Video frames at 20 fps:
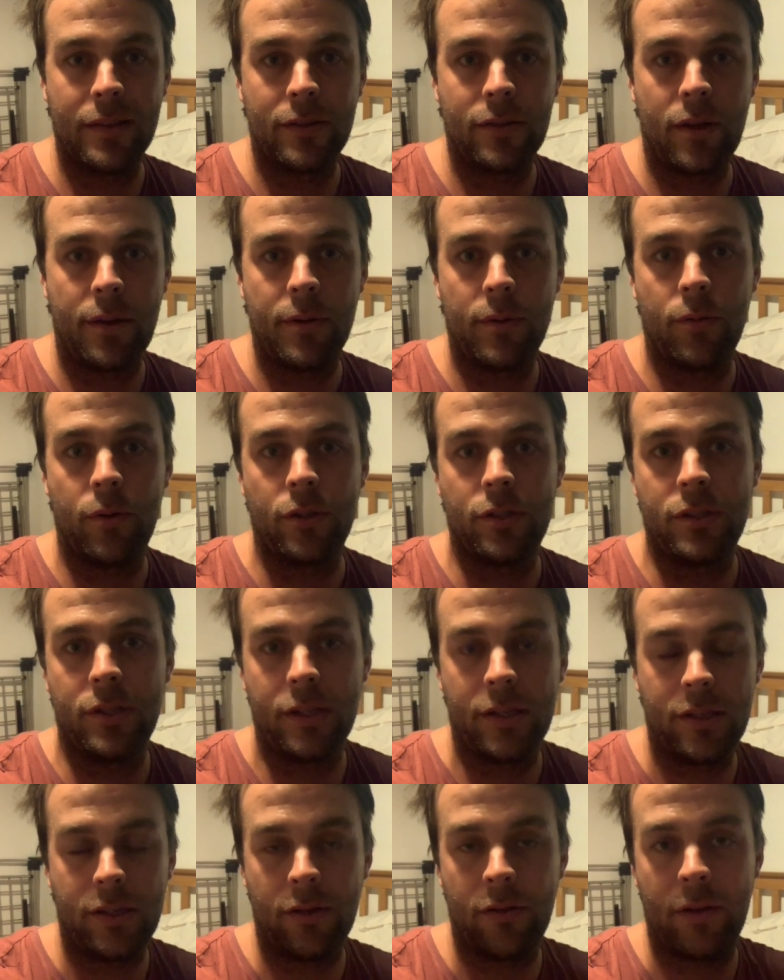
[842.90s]
the time to watch
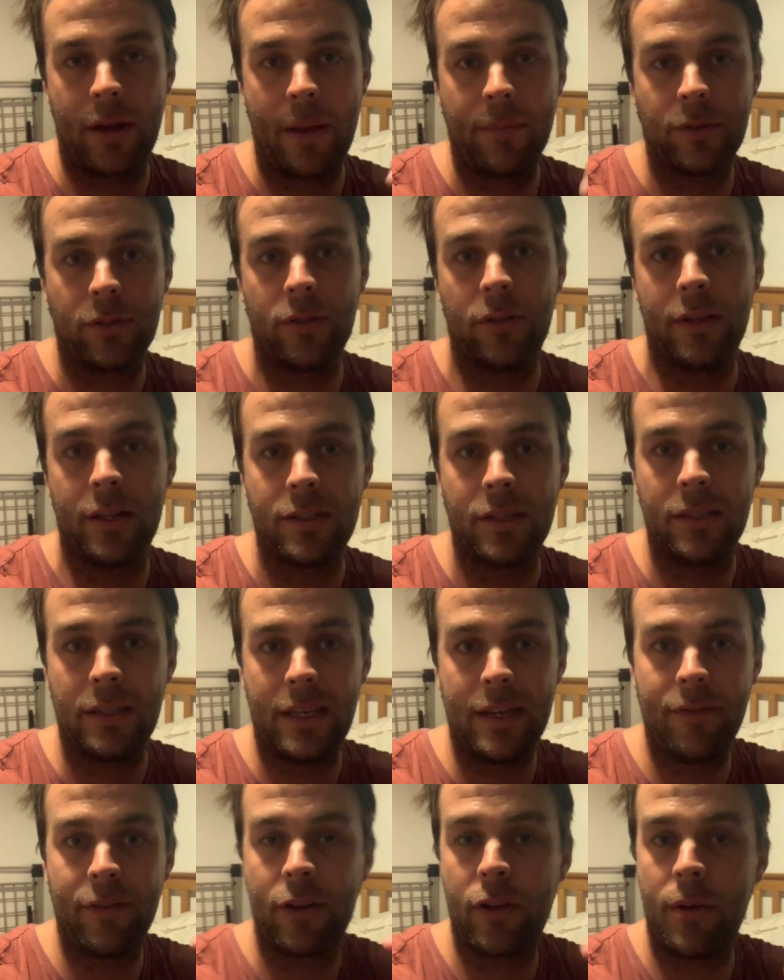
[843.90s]
this. You're an absolute legend.
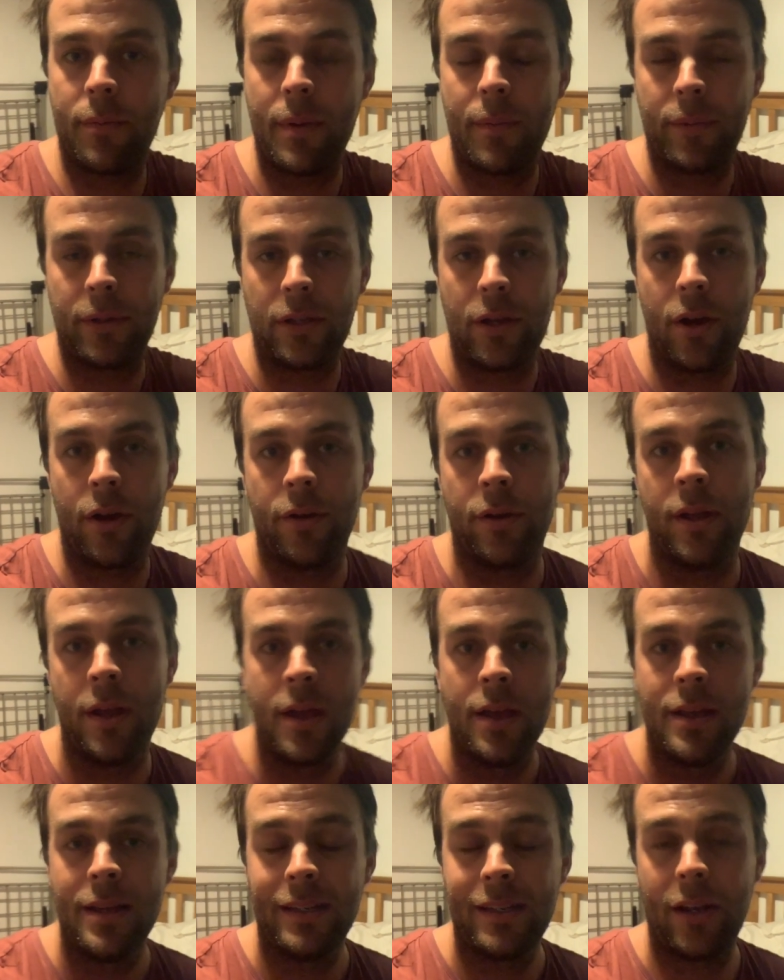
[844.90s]
Leave a comment below.
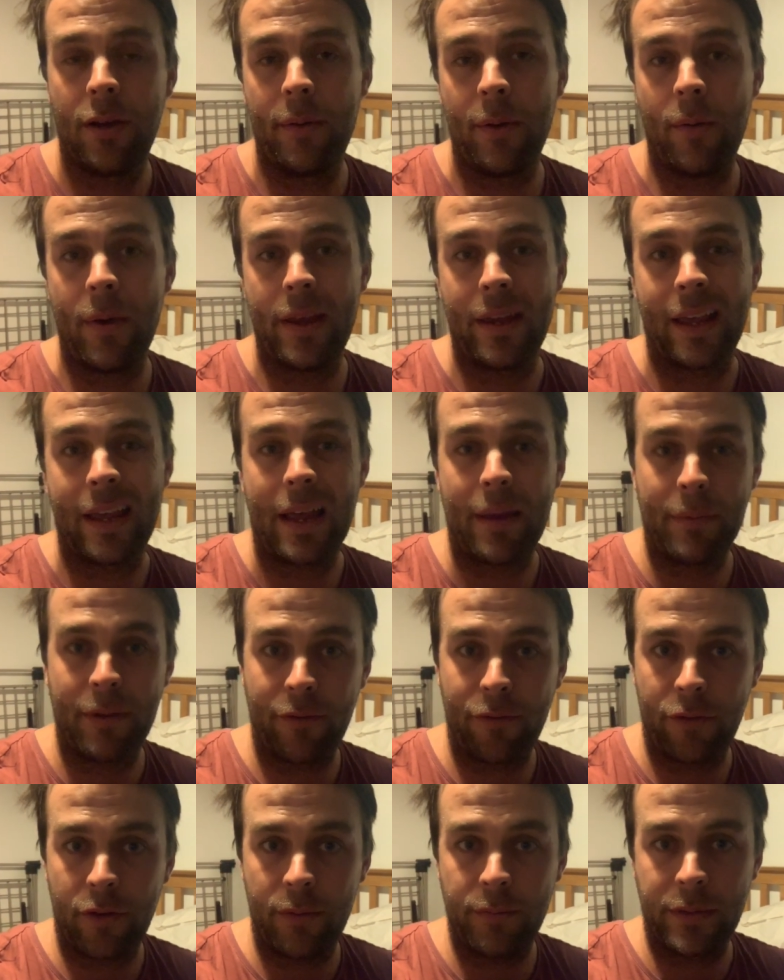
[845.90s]
Tell me where you're coming
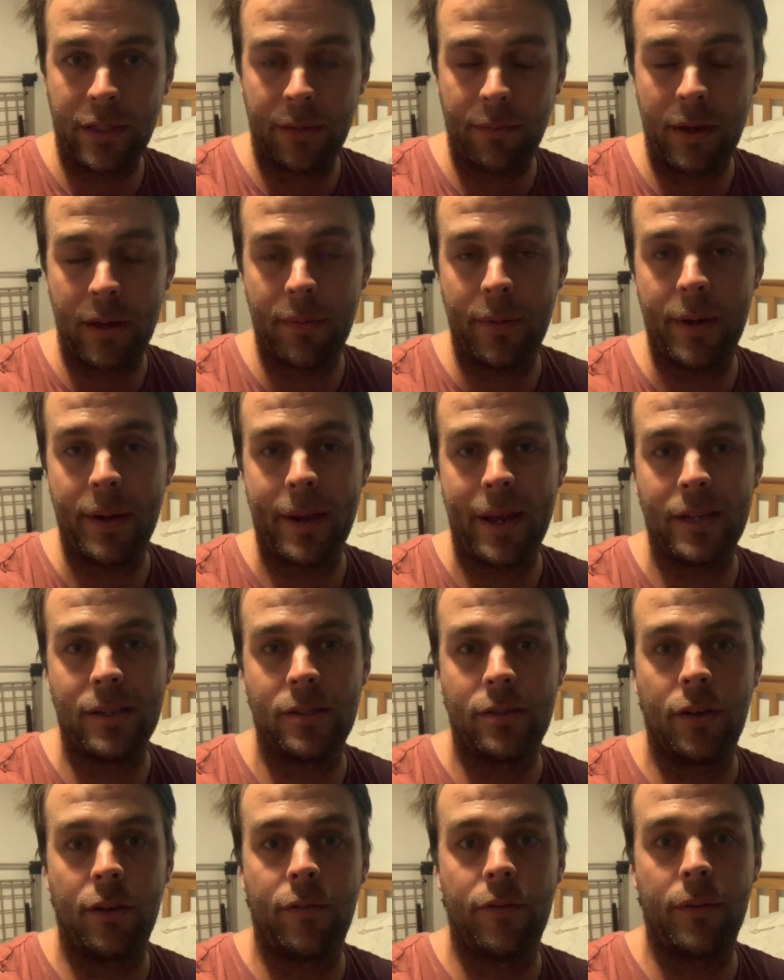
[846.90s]
from. Tell me a bit about
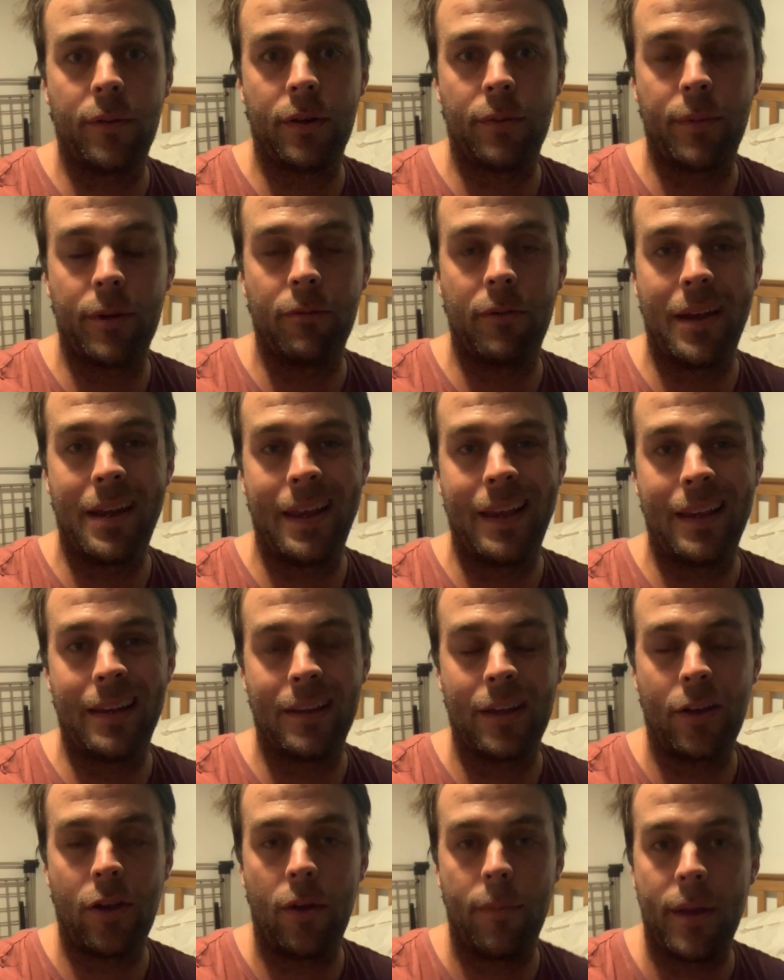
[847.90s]
yourself. I'm going to be reading
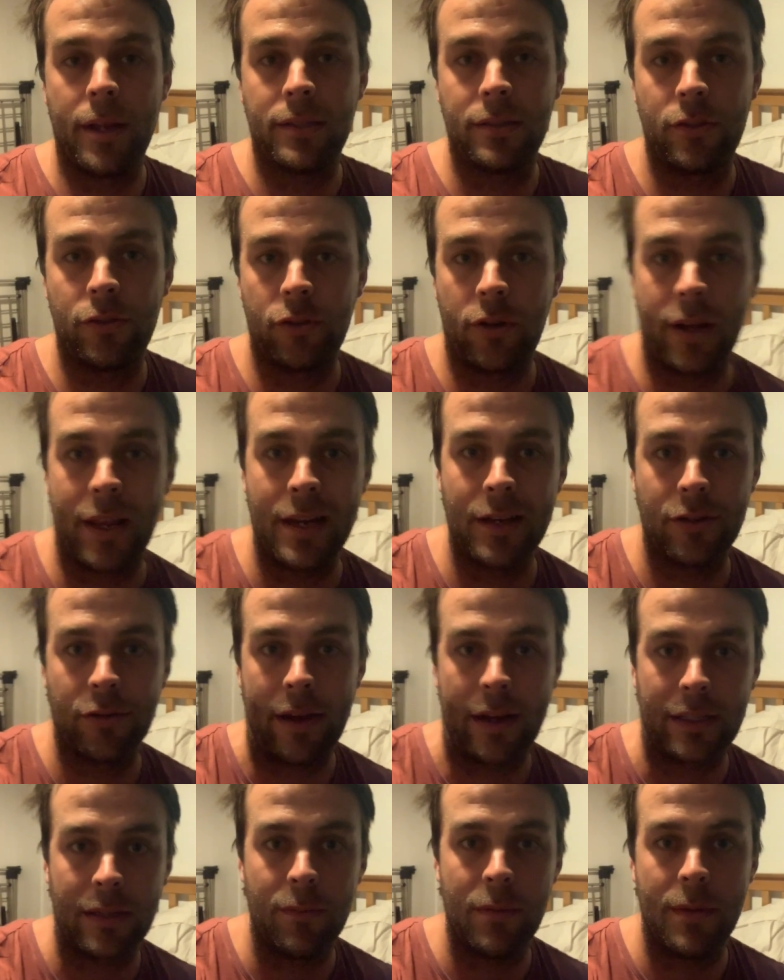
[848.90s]
the comments and trying to
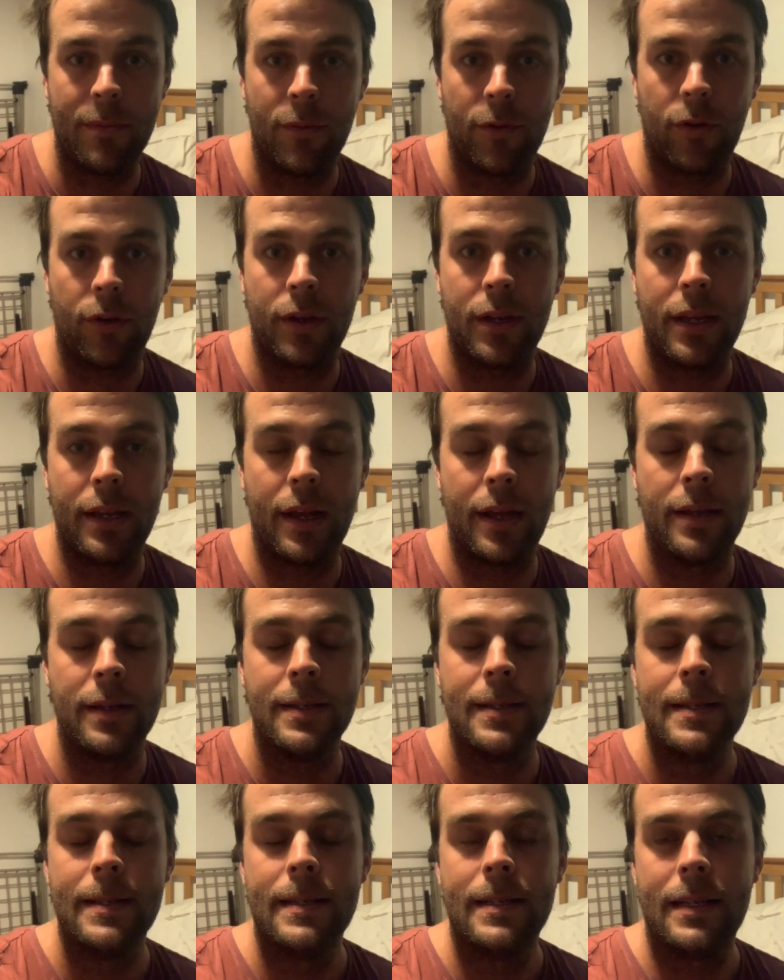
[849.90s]
interact a bit more on here
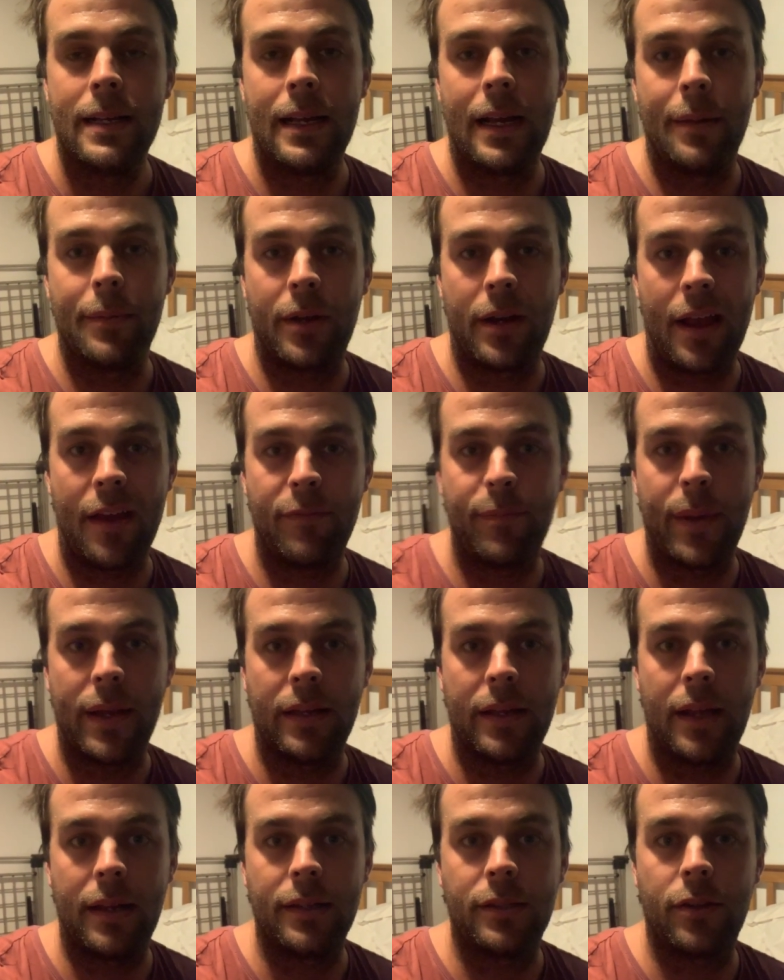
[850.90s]
um, that I have been
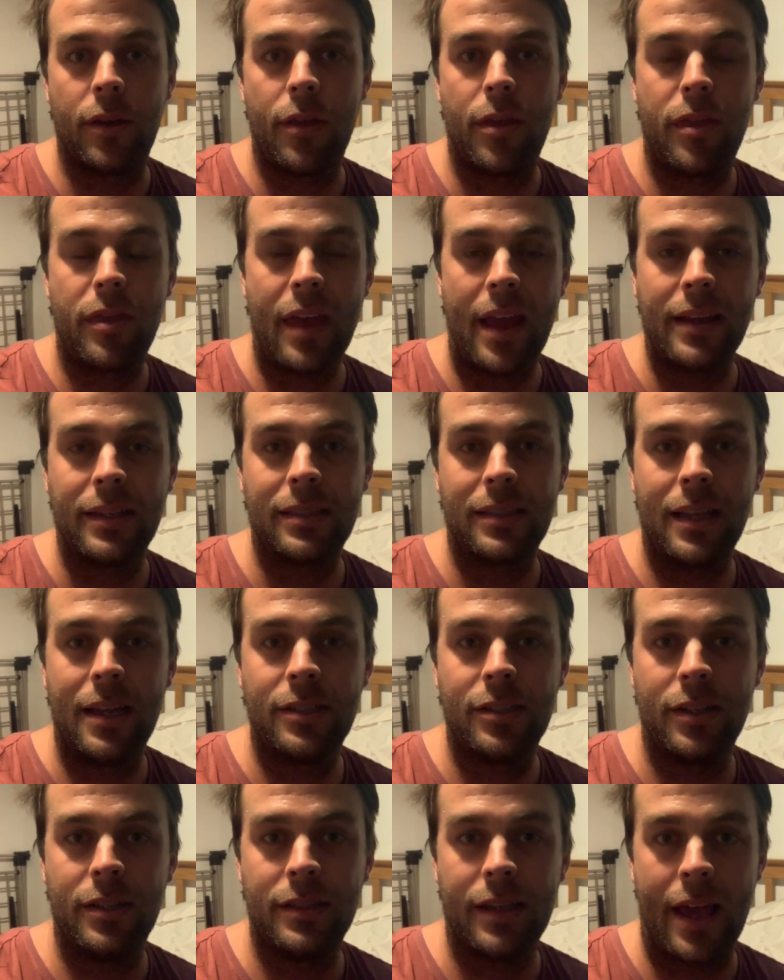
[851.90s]
lately. So thanks,
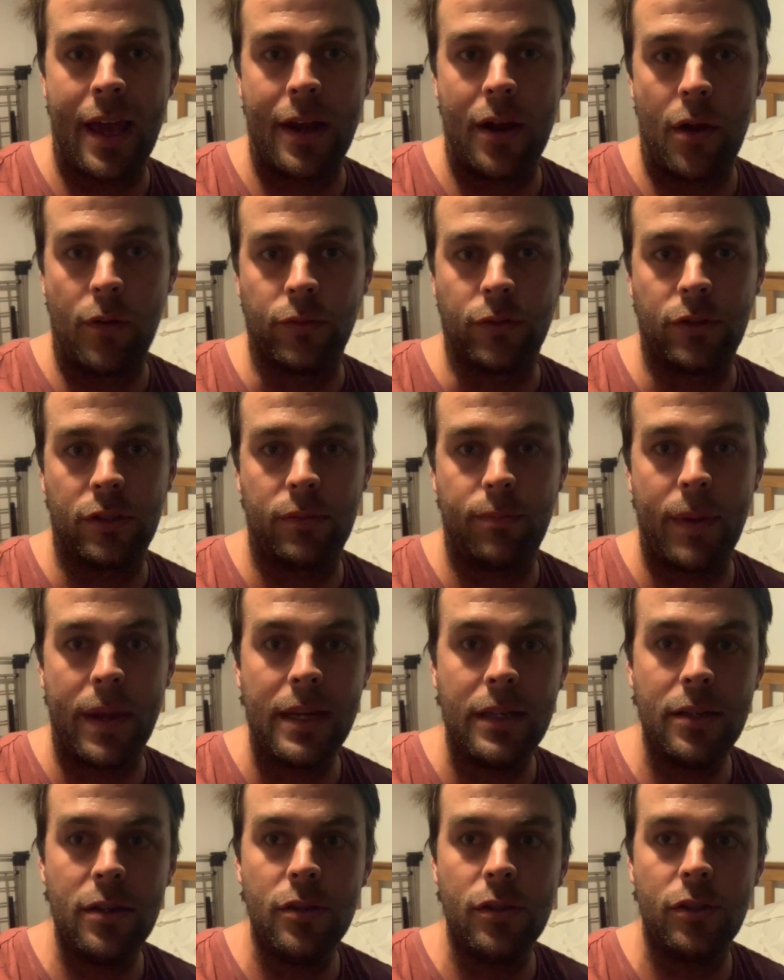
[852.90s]
legends, and I will
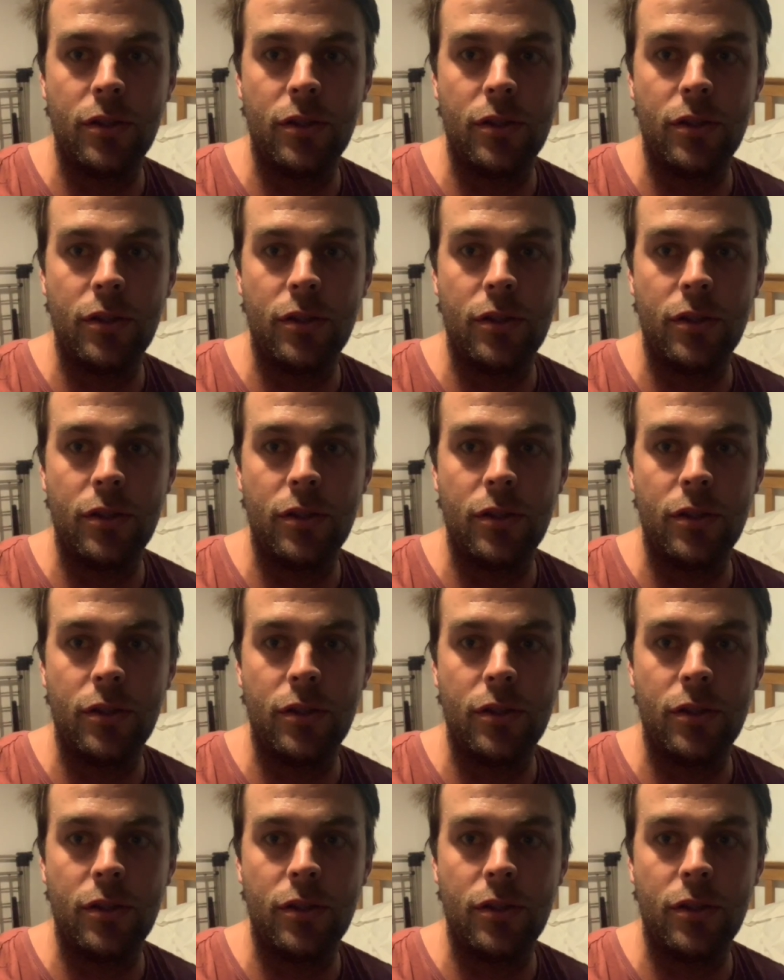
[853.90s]
speak to you